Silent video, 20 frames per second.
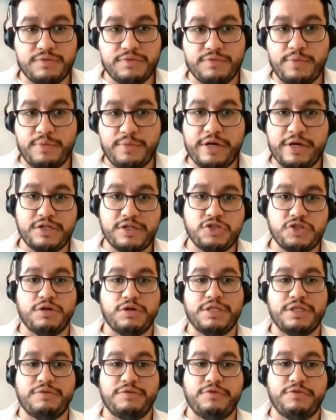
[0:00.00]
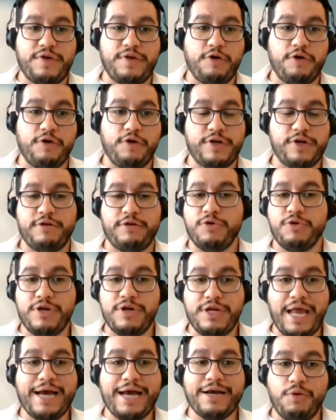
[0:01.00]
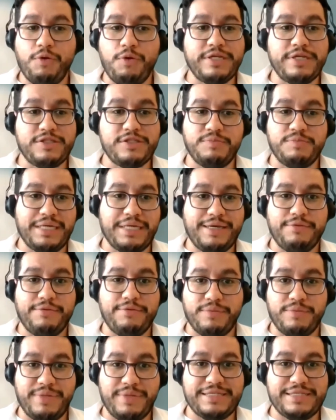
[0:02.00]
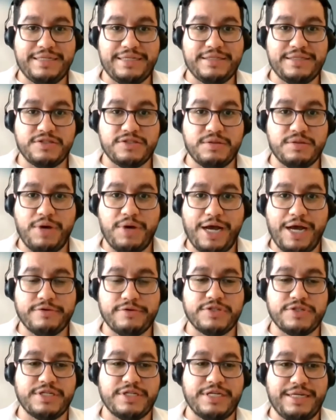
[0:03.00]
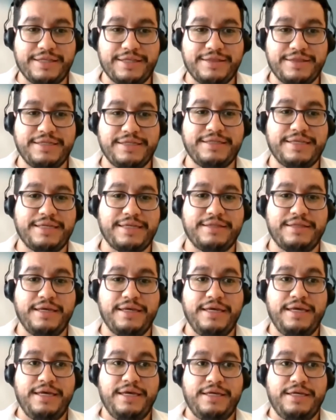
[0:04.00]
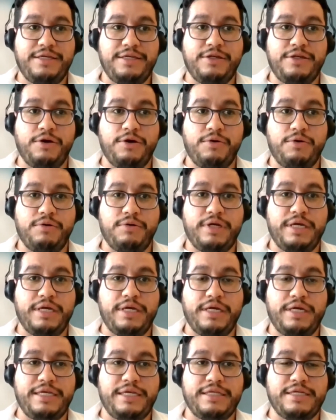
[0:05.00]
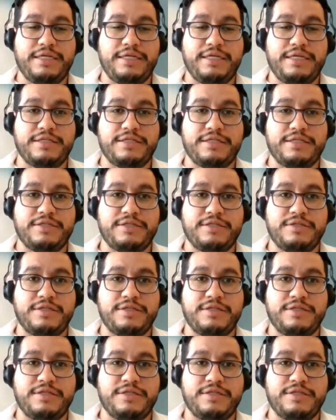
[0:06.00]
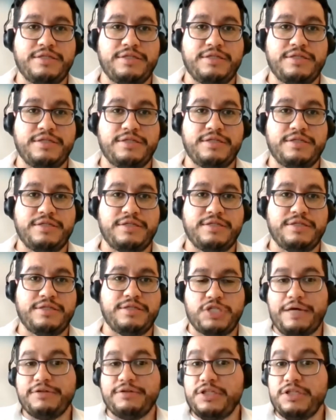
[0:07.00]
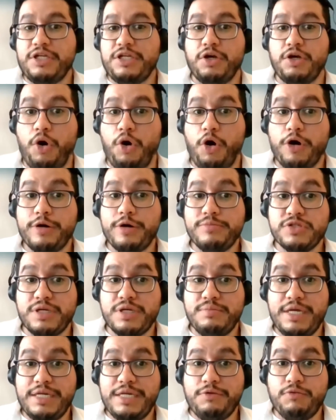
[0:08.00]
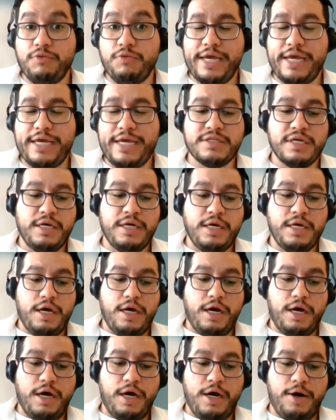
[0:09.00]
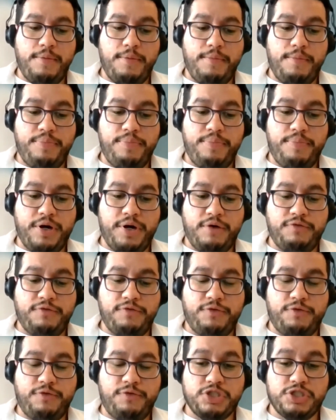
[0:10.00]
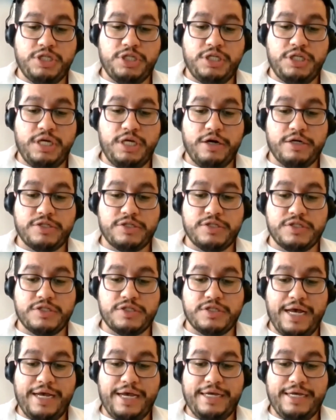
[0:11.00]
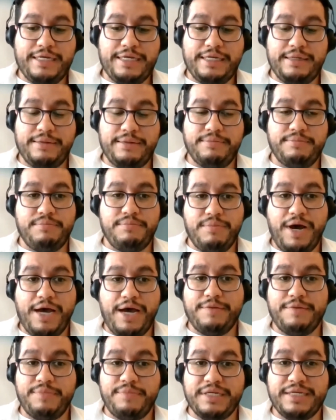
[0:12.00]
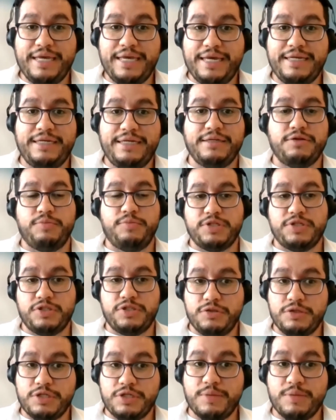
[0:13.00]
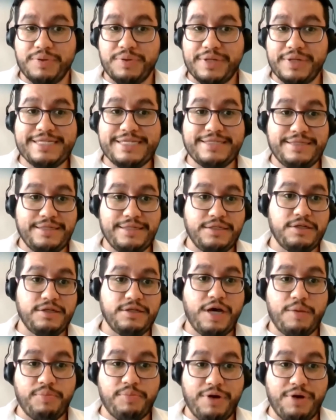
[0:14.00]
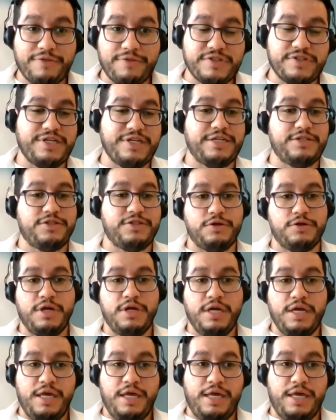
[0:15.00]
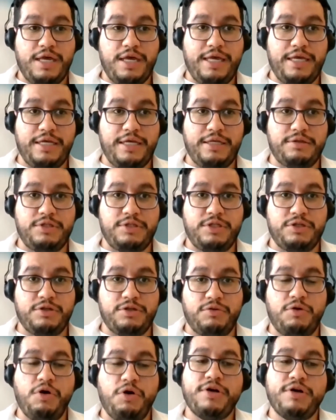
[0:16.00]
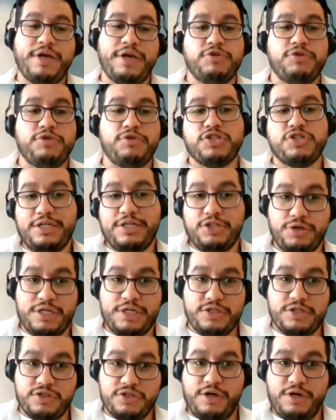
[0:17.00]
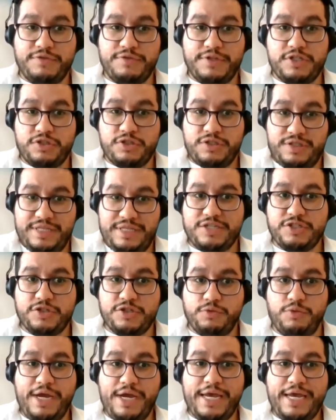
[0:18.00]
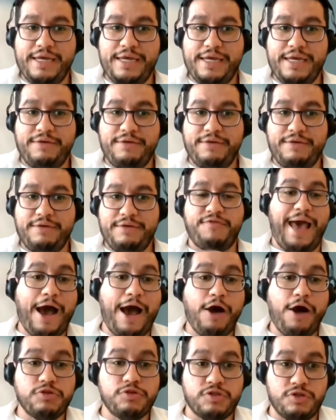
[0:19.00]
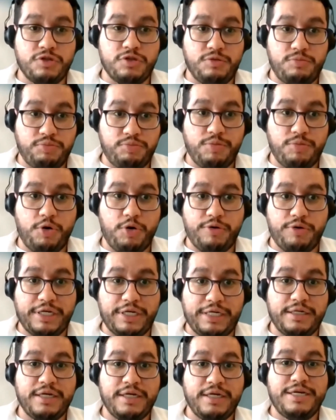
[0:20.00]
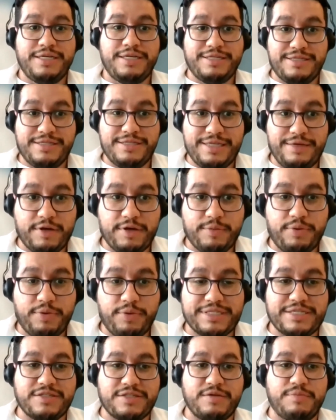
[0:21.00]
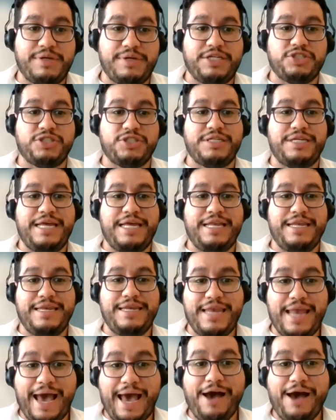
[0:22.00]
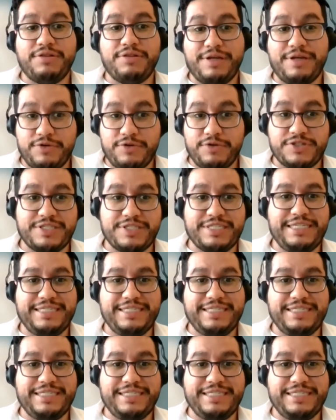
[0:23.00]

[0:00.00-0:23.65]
millions of Americans struggling with healthcare. We're not going to be able to maintain this democracy. And I think that, it's almost like sounding the alarms in many ways. But unfortunately, our society might have been getting a little bit too complacent in the nonprofit sector. And, okay, we're just going to try to solve this way without promoting civic participation. And now that we're